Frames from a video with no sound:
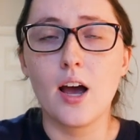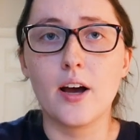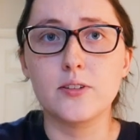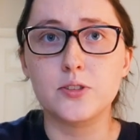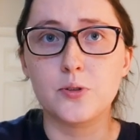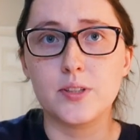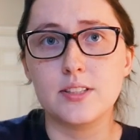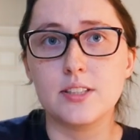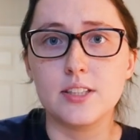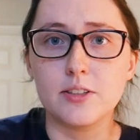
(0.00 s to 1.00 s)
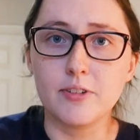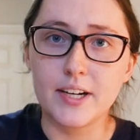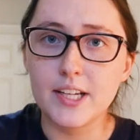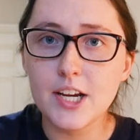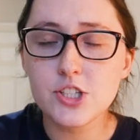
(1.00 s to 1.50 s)
I was going to need
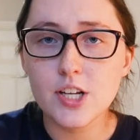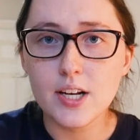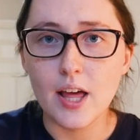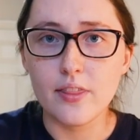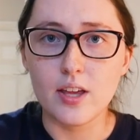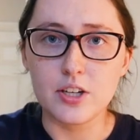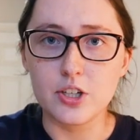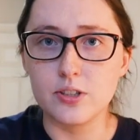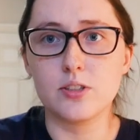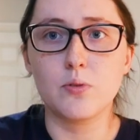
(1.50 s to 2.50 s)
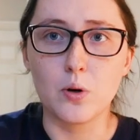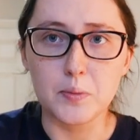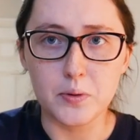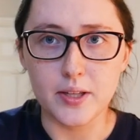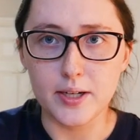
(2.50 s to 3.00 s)
radiation and then years of
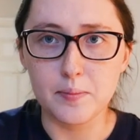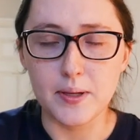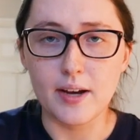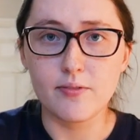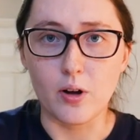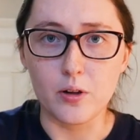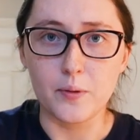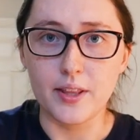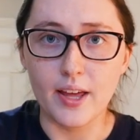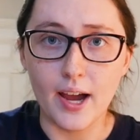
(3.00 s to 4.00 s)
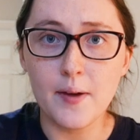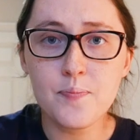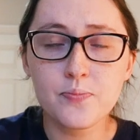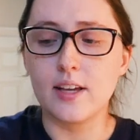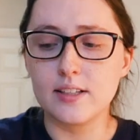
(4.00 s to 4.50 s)
hormone therapy following that.
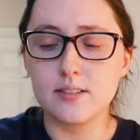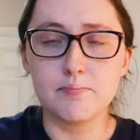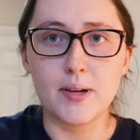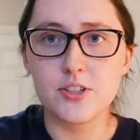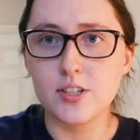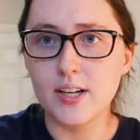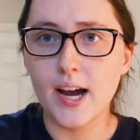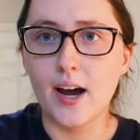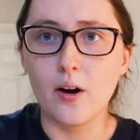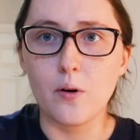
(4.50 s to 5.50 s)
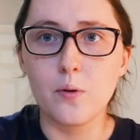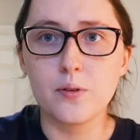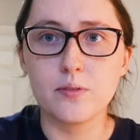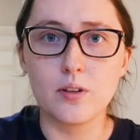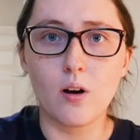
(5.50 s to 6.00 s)
They mentioned
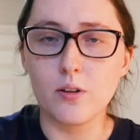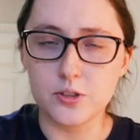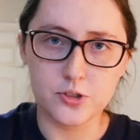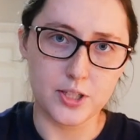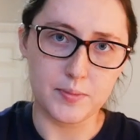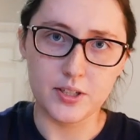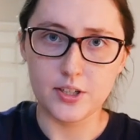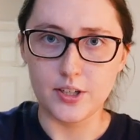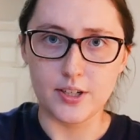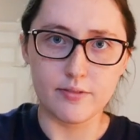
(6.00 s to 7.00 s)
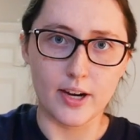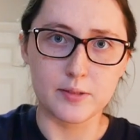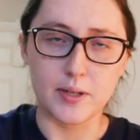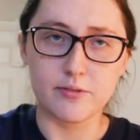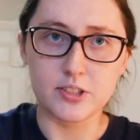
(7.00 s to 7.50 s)
how all this treatment could
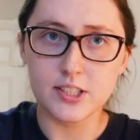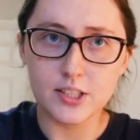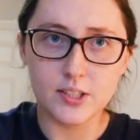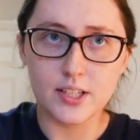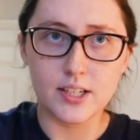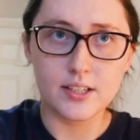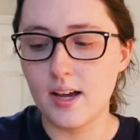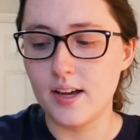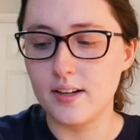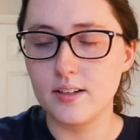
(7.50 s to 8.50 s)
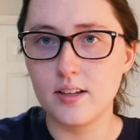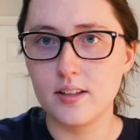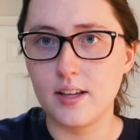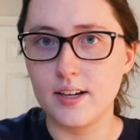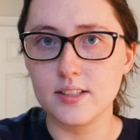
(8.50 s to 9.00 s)
affect my fertility and
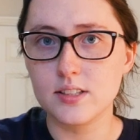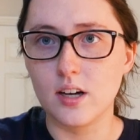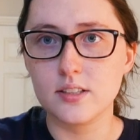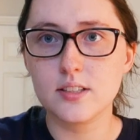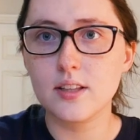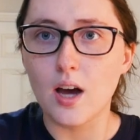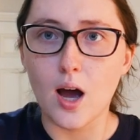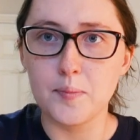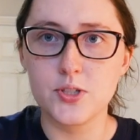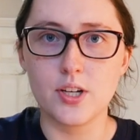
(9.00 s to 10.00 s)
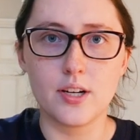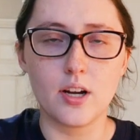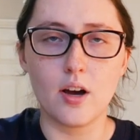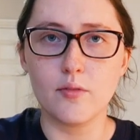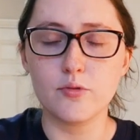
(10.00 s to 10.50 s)
they discussed the option
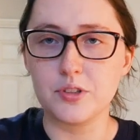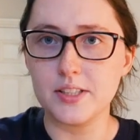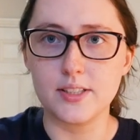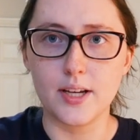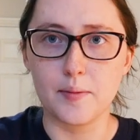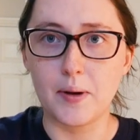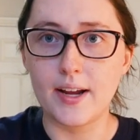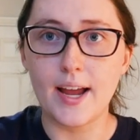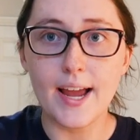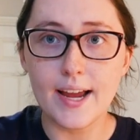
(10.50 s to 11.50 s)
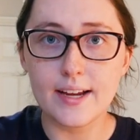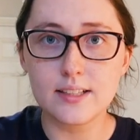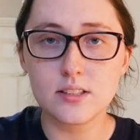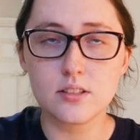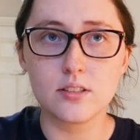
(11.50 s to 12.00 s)
of freezing my
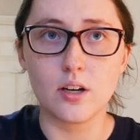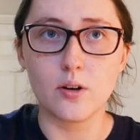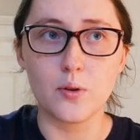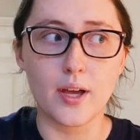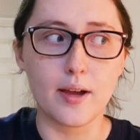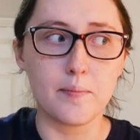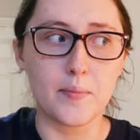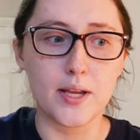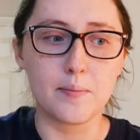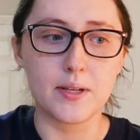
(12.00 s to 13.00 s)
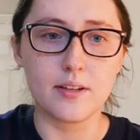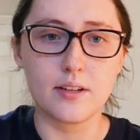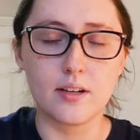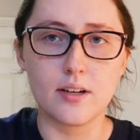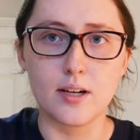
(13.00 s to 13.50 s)
eggs so that
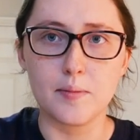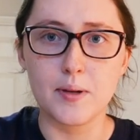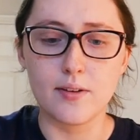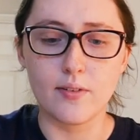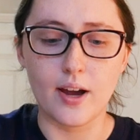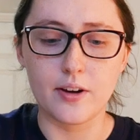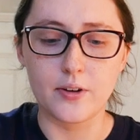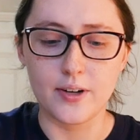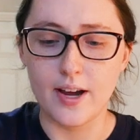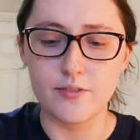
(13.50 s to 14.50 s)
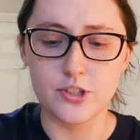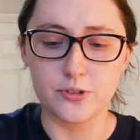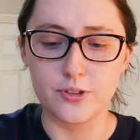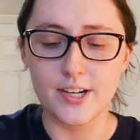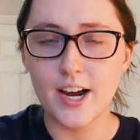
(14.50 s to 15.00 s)
maybe um, if I couldn't have
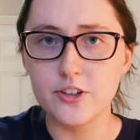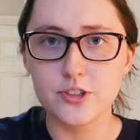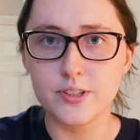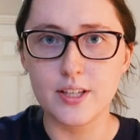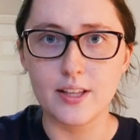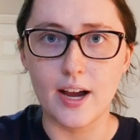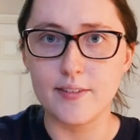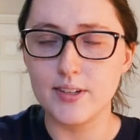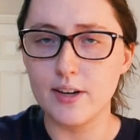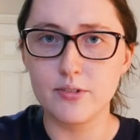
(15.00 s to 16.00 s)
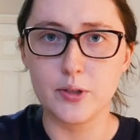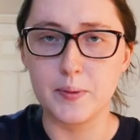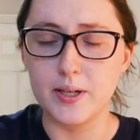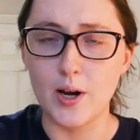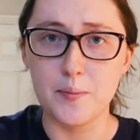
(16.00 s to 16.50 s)
children naturally, IVF could
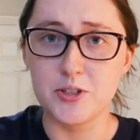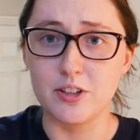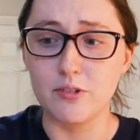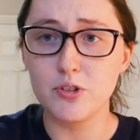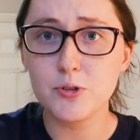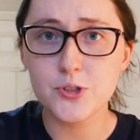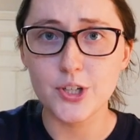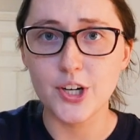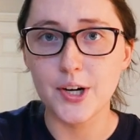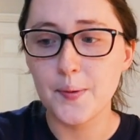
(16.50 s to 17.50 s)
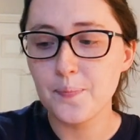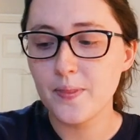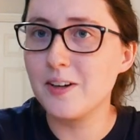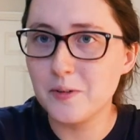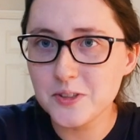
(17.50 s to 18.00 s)
be an option in the future.
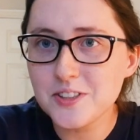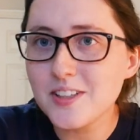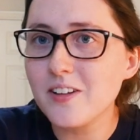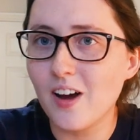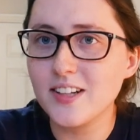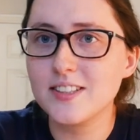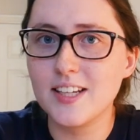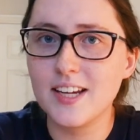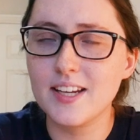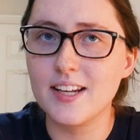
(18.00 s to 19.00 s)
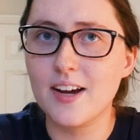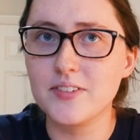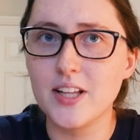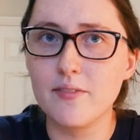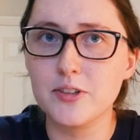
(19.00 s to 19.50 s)
And it was just a lot to take in
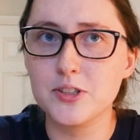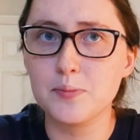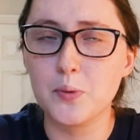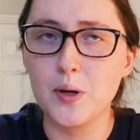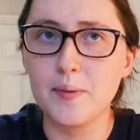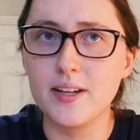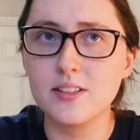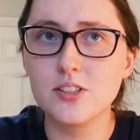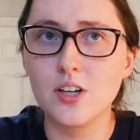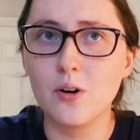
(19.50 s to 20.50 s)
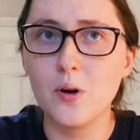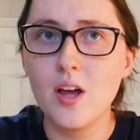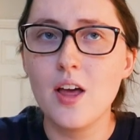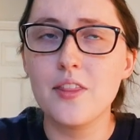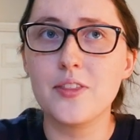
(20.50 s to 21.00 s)
after that first appointment. So
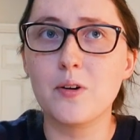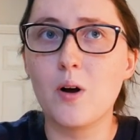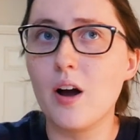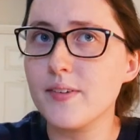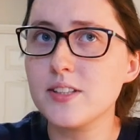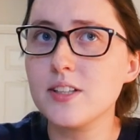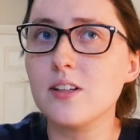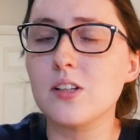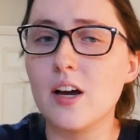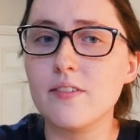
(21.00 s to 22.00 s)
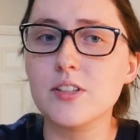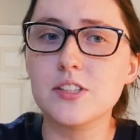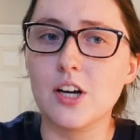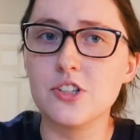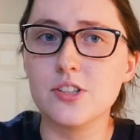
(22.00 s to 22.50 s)
there were obviously a lot of
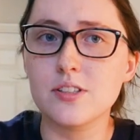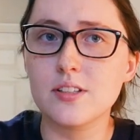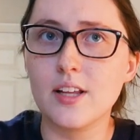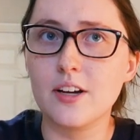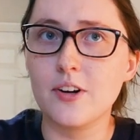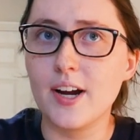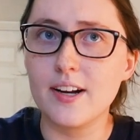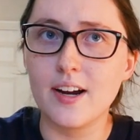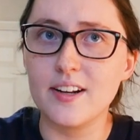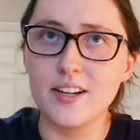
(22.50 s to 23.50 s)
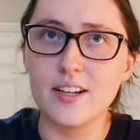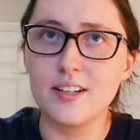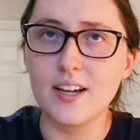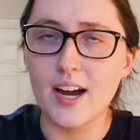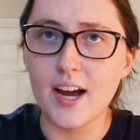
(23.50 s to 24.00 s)
discussions that Gray and I
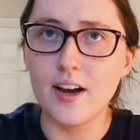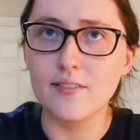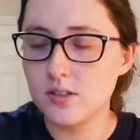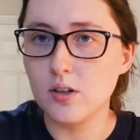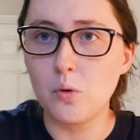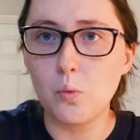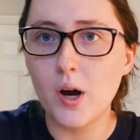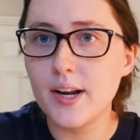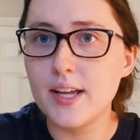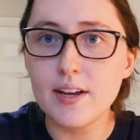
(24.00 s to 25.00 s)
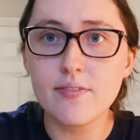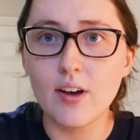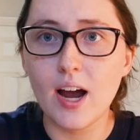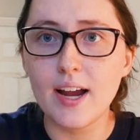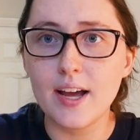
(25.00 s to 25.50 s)
needed to have. So what if
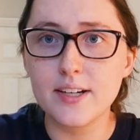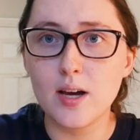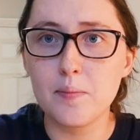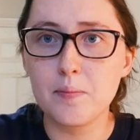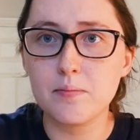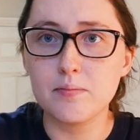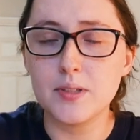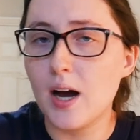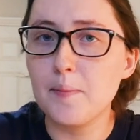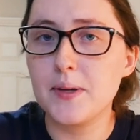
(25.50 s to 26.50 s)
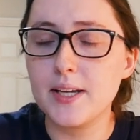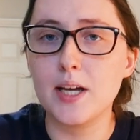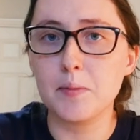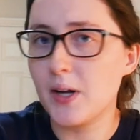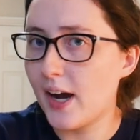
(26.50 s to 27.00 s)
I end up not being
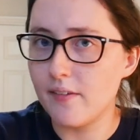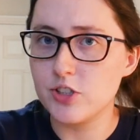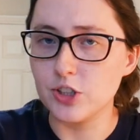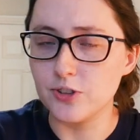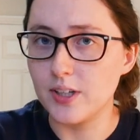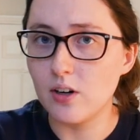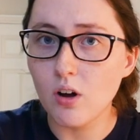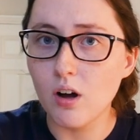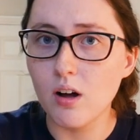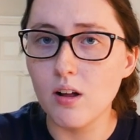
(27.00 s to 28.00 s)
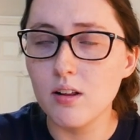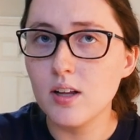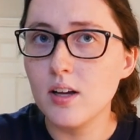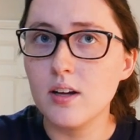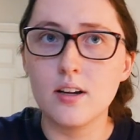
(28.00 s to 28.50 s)
able to have children at all?
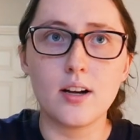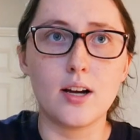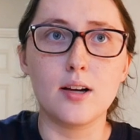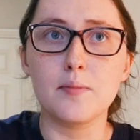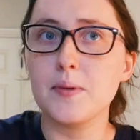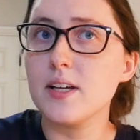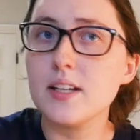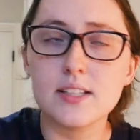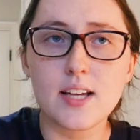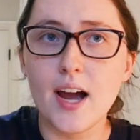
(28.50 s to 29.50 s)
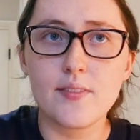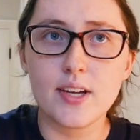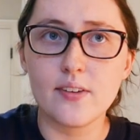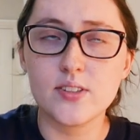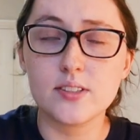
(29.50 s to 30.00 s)
Um, is
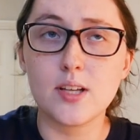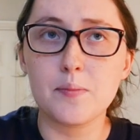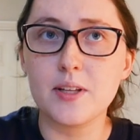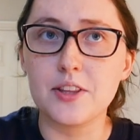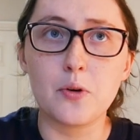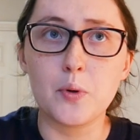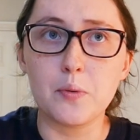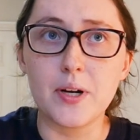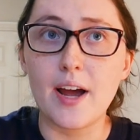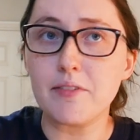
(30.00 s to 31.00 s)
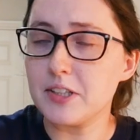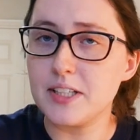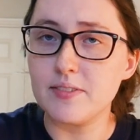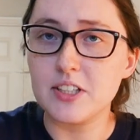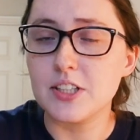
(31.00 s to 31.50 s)
IVF something that we would ever
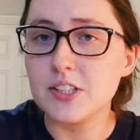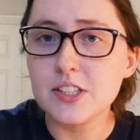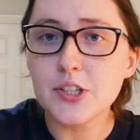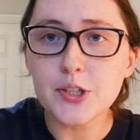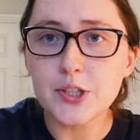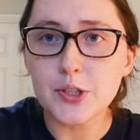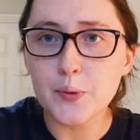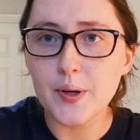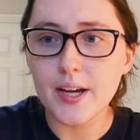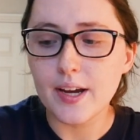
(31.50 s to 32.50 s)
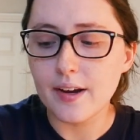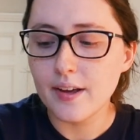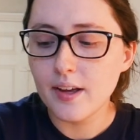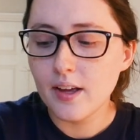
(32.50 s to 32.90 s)
even consider doing?